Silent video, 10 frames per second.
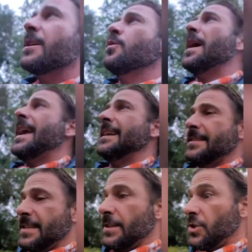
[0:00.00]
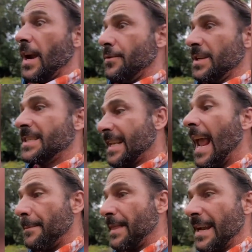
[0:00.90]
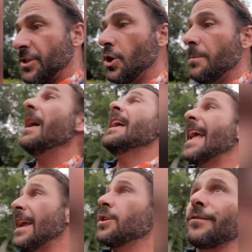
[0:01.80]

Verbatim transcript: a way to try to escape that tube and could